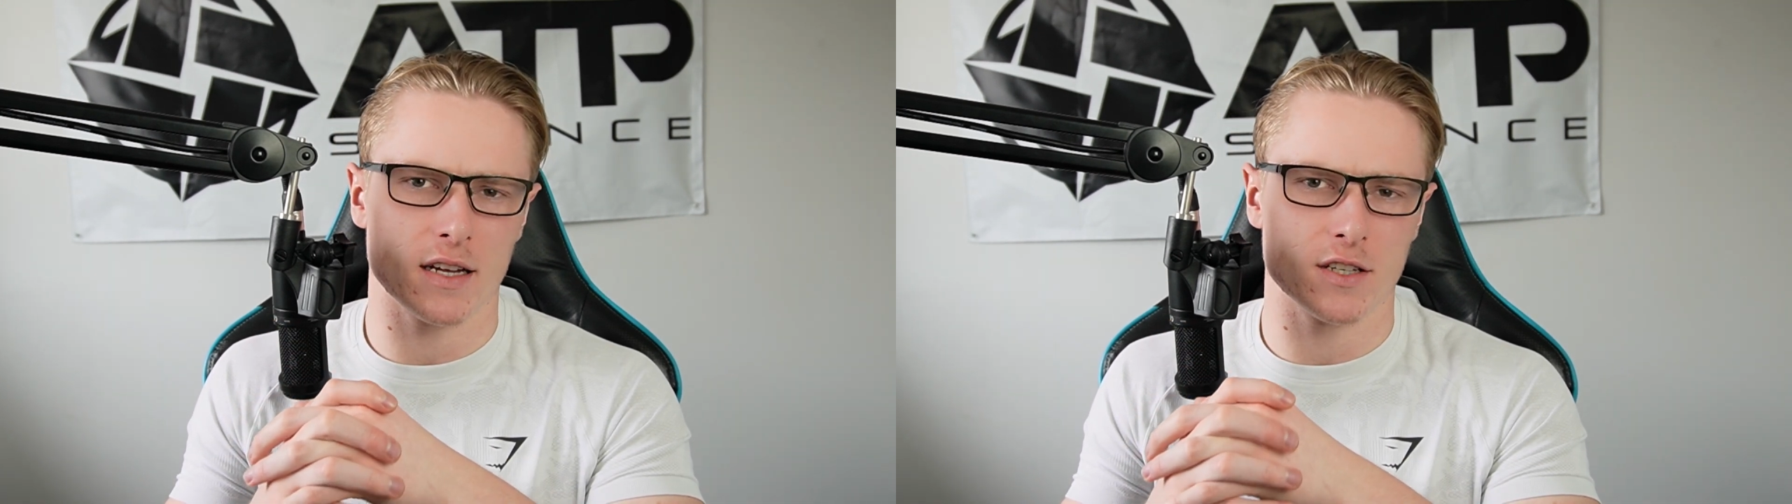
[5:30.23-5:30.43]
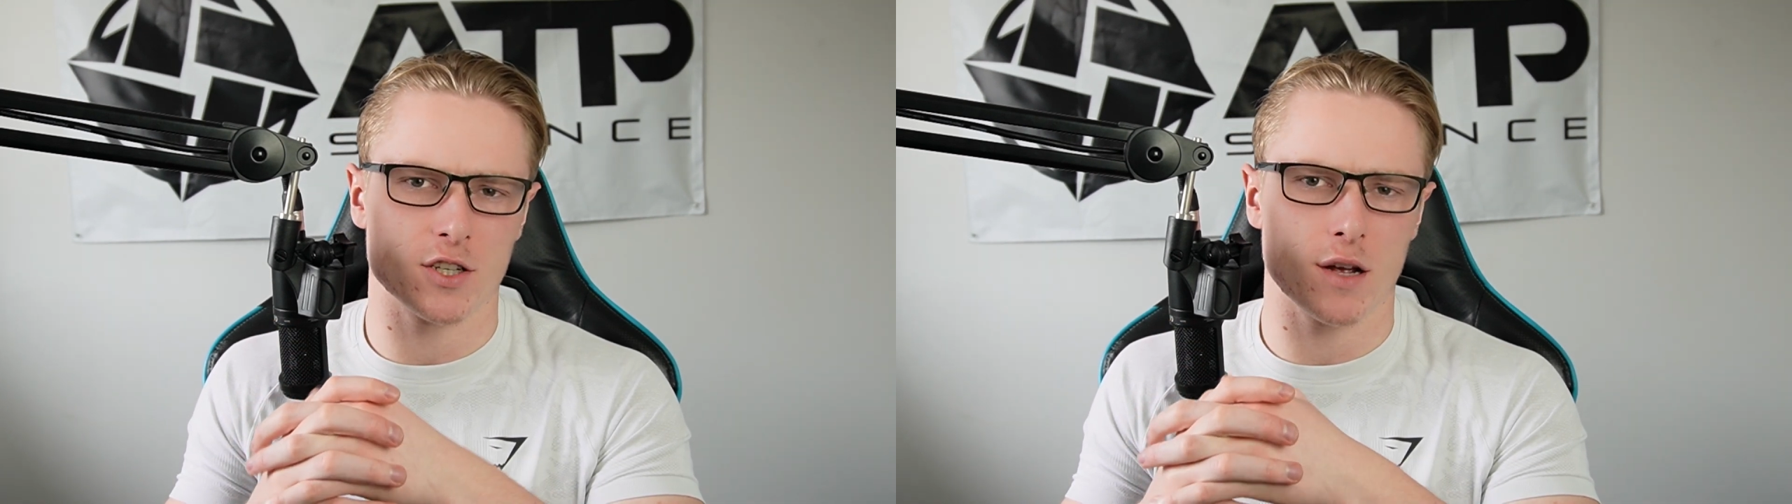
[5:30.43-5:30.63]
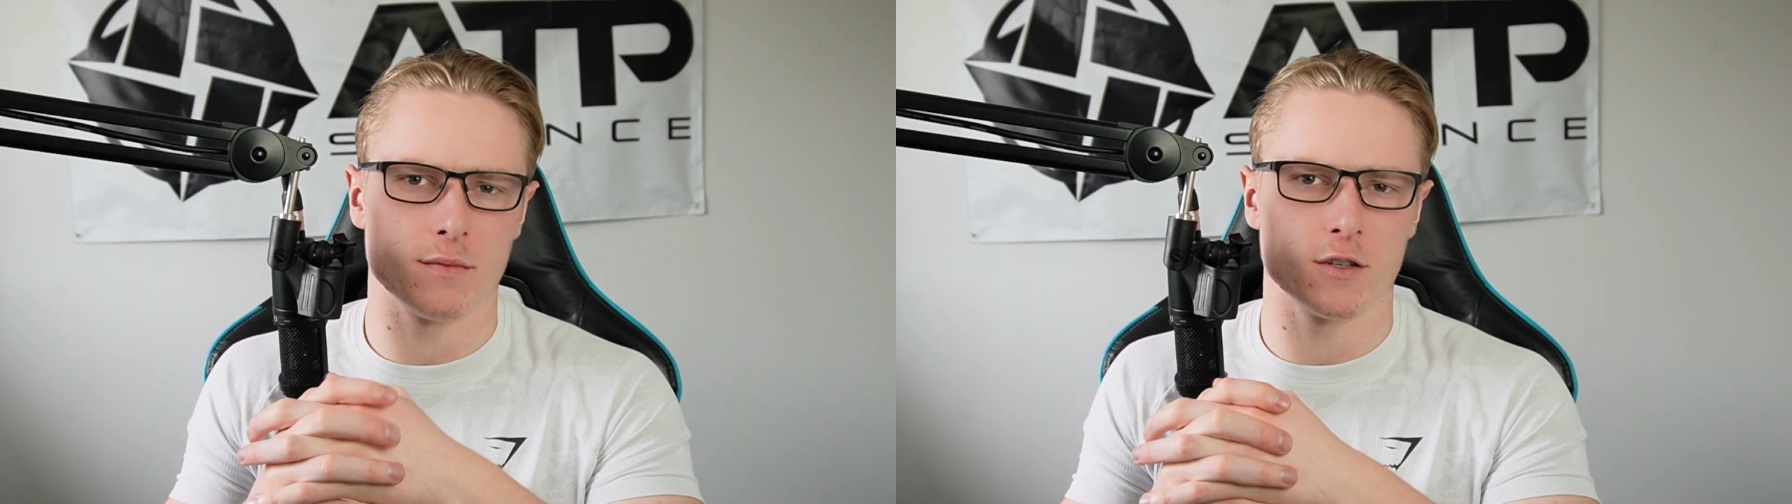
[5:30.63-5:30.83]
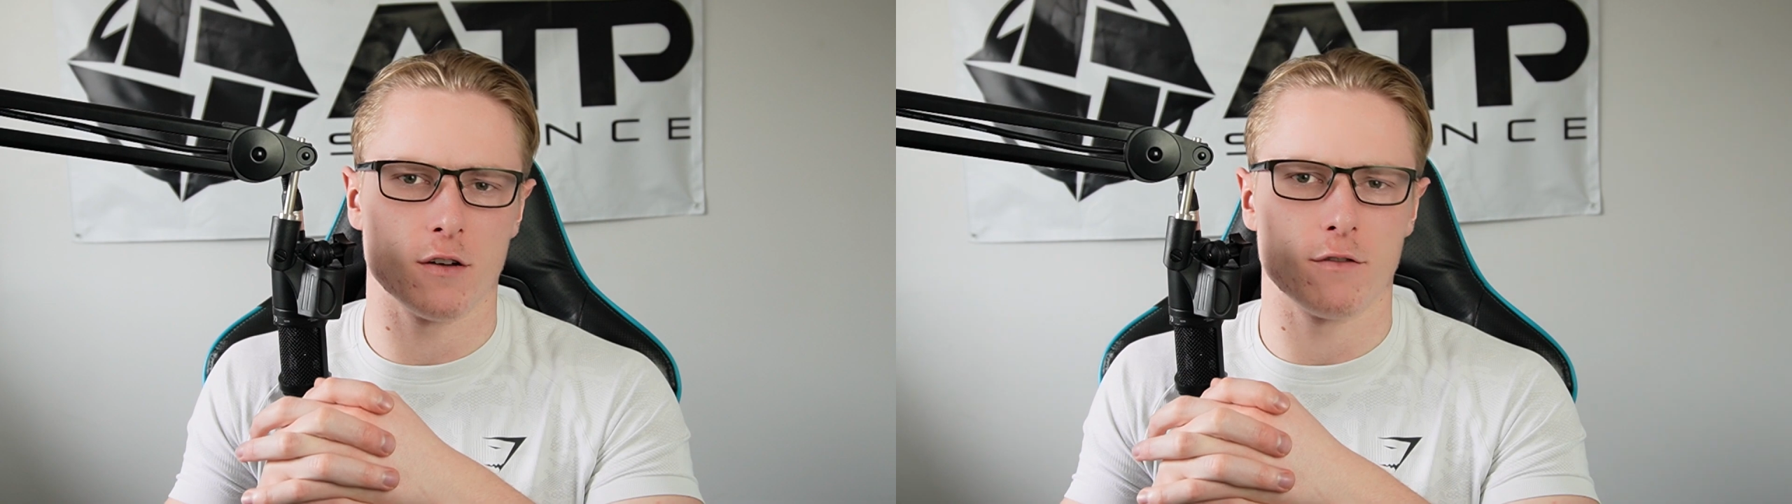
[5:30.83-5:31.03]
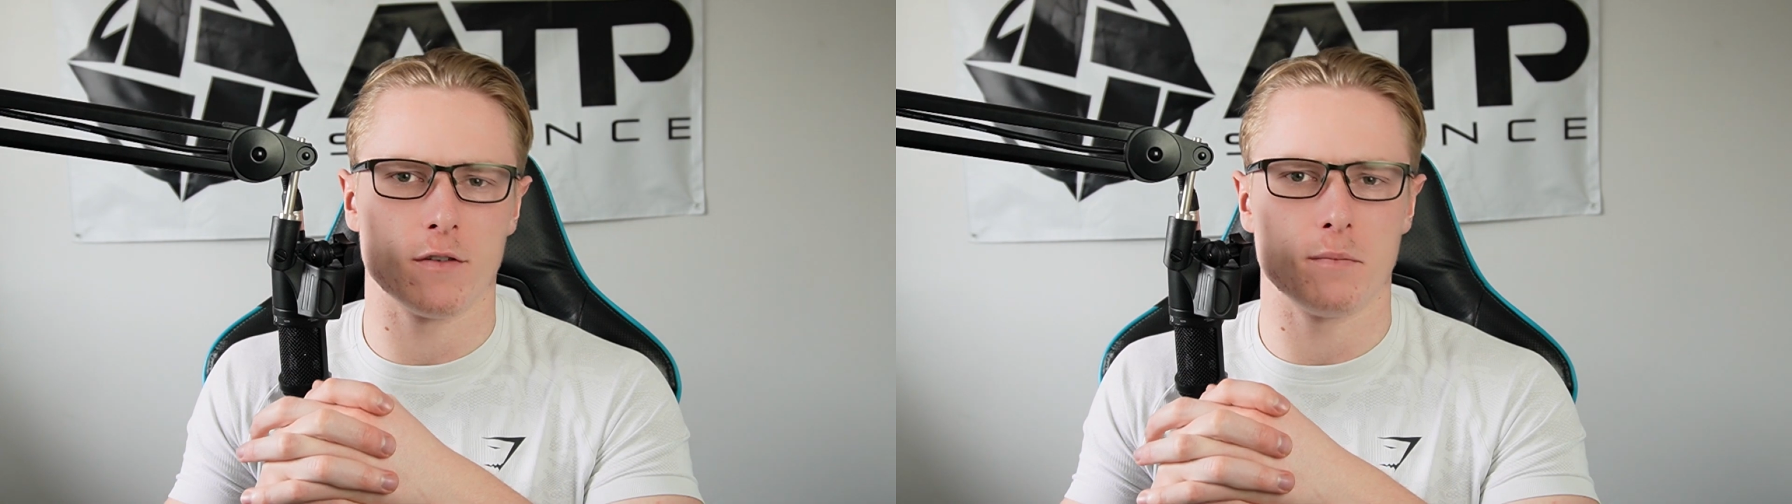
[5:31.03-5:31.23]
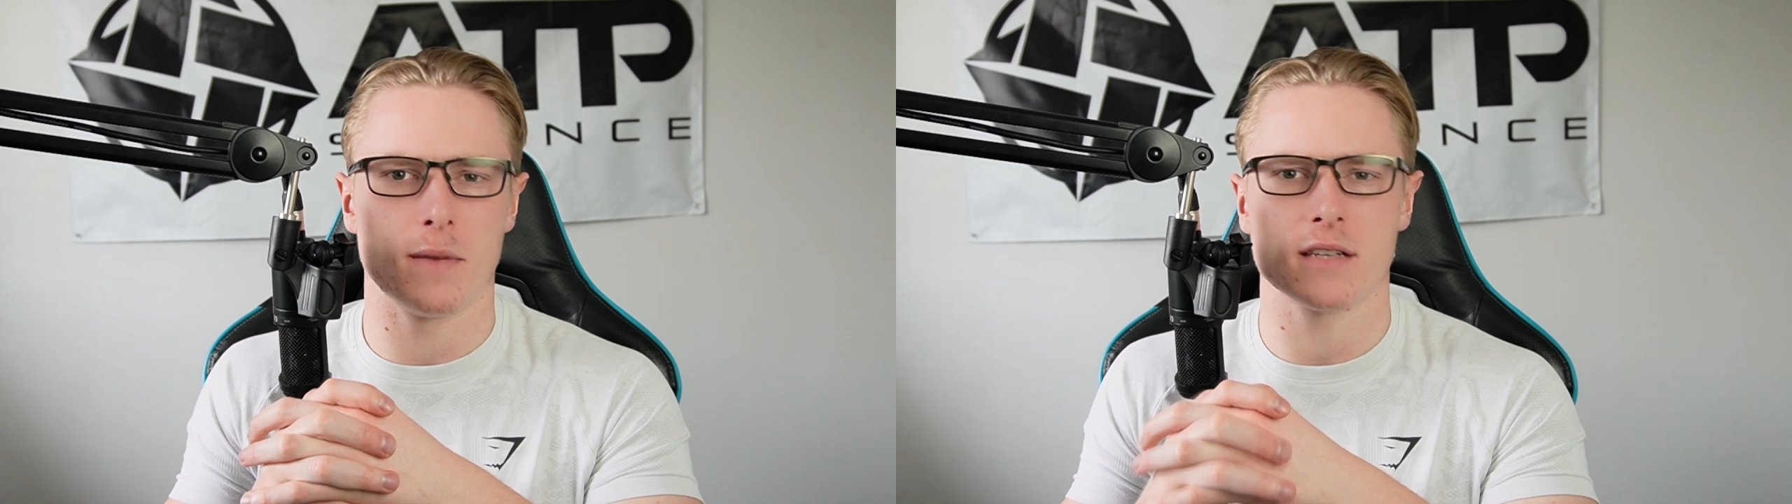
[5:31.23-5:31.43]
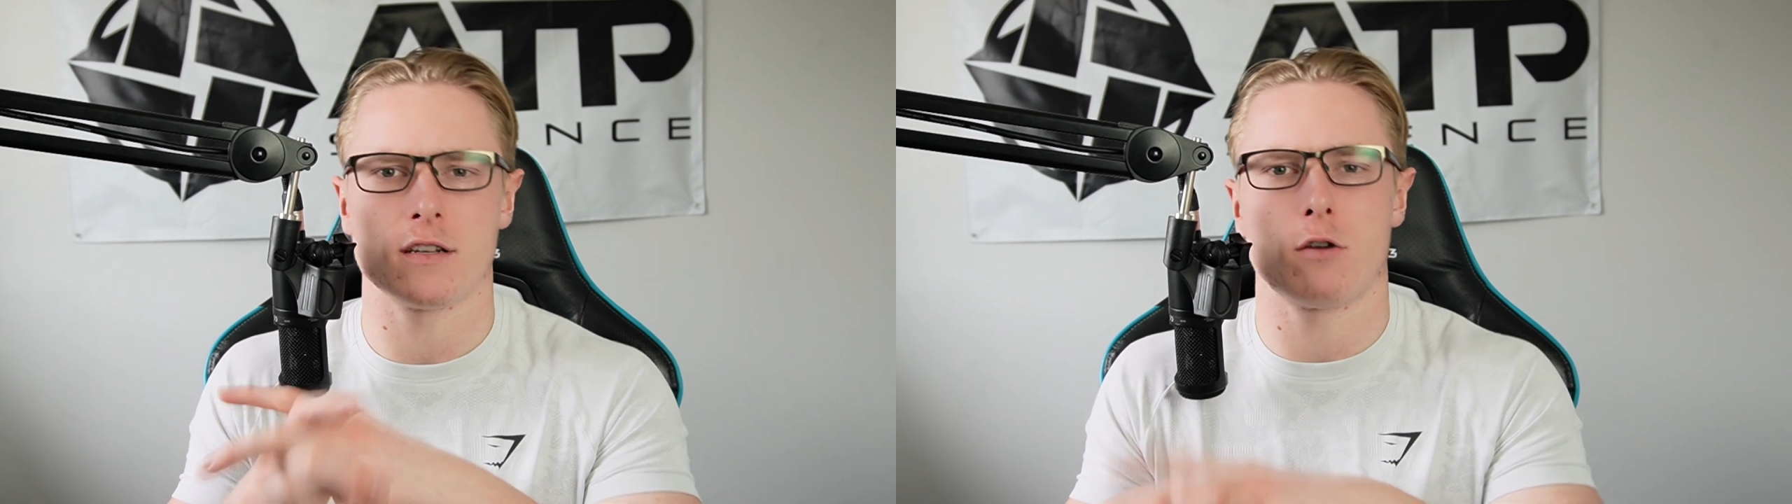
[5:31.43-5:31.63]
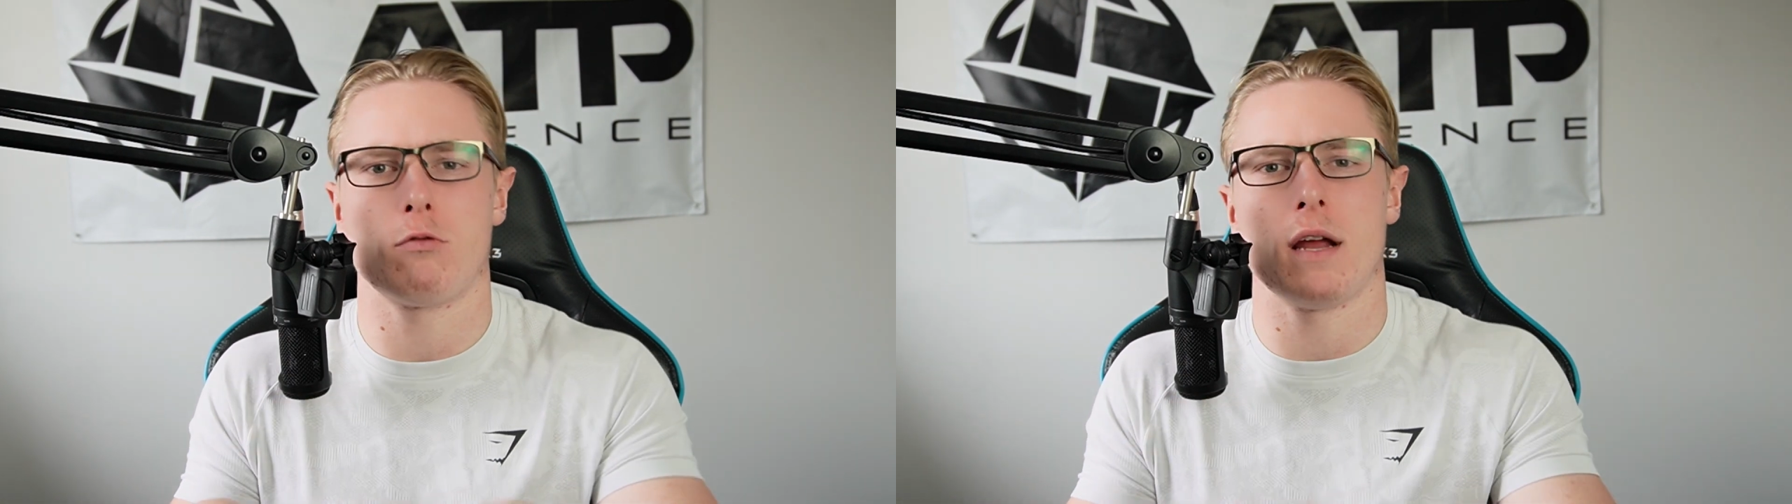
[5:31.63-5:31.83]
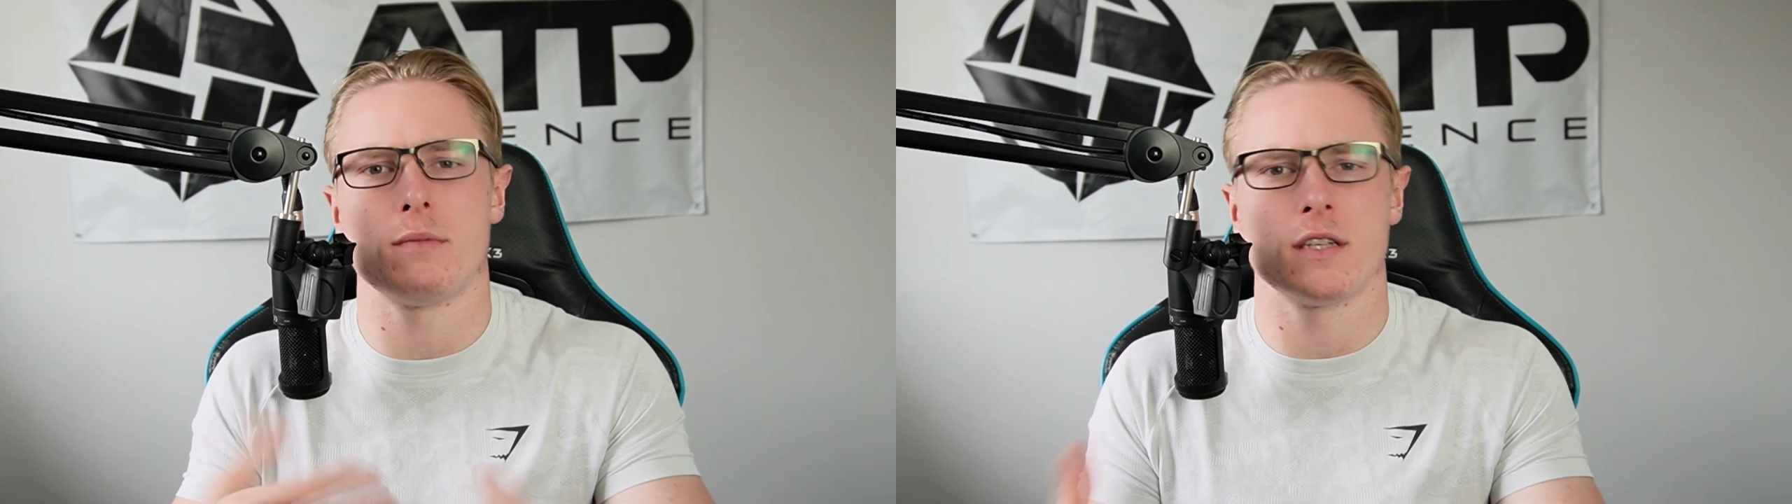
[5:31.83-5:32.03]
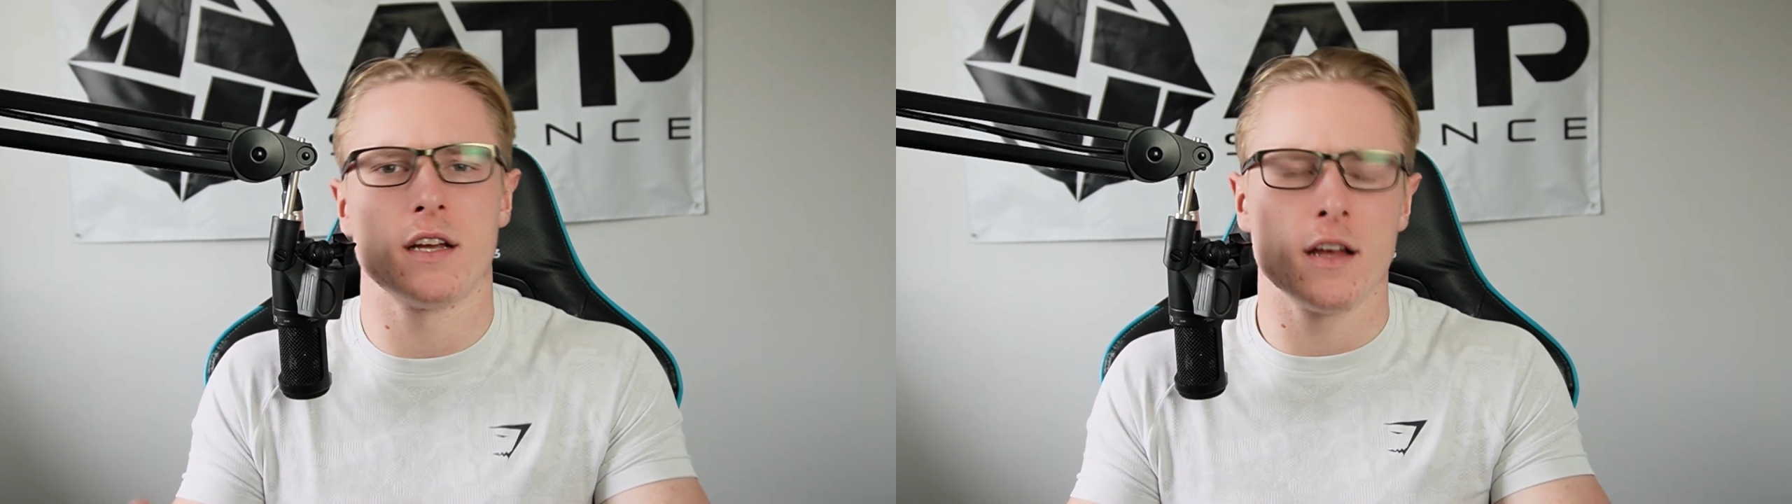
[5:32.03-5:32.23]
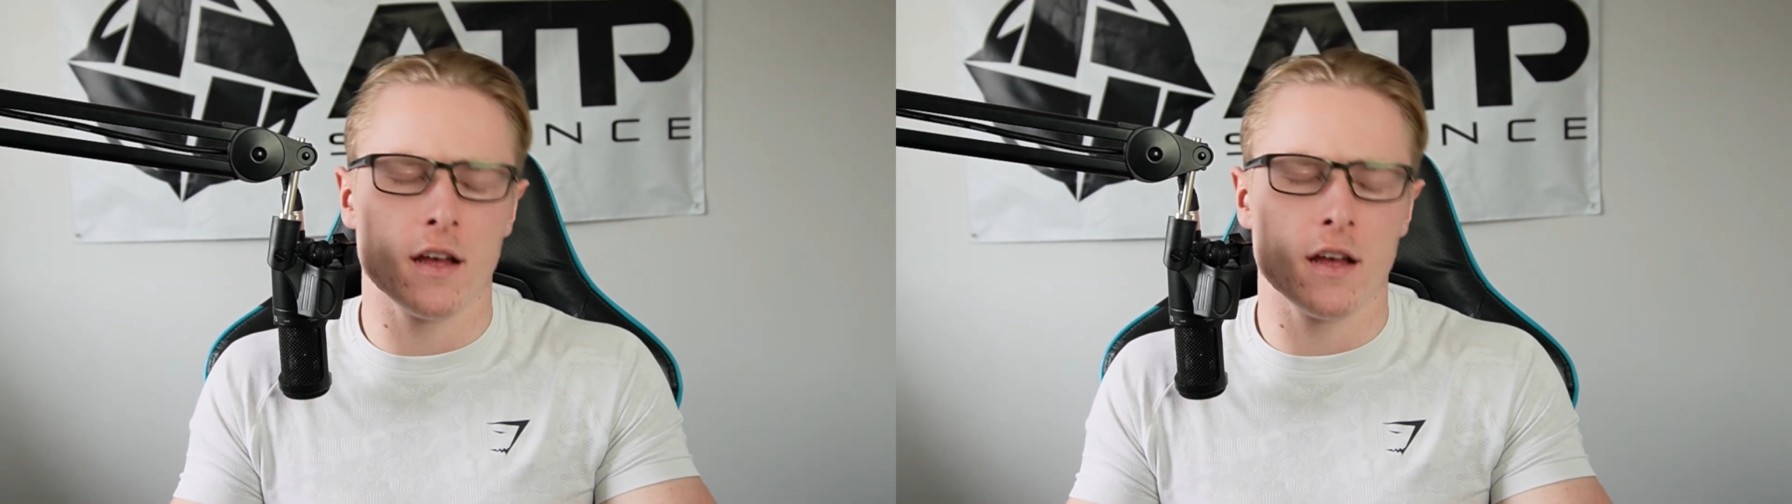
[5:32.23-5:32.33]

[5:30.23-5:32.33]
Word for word: in terms of best equipped,